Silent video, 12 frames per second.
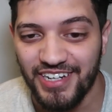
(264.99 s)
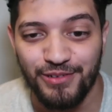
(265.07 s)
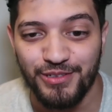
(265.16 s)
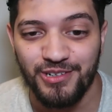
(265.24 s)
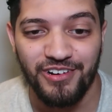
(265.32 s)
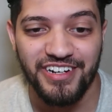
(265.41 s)
That
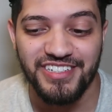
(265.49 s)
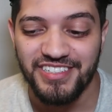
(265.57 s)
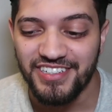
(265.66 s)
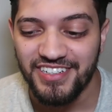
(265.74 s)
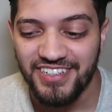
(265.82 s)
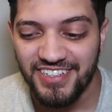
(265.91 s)
was
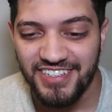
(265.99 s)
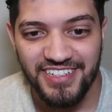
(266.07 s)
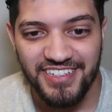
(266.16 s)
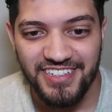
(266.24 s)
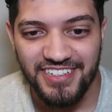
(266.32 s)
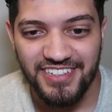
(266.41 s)
crazy.
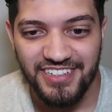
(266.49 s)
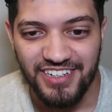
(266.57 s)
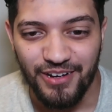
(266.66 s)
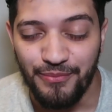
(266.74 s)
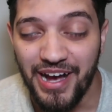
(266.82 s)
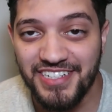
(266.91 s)

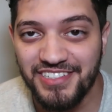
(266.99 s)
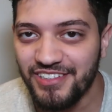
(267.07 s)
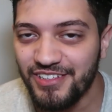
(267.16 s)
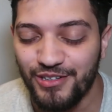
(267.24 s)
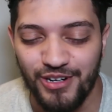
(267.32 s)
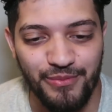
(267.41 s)

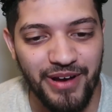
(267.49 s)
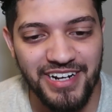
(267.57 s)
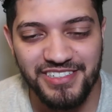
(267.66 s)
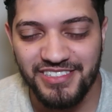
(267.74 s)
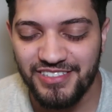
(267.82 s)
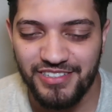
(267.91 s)
Imagine, yo,
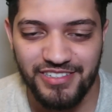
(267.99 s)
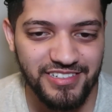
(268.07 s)
imagine.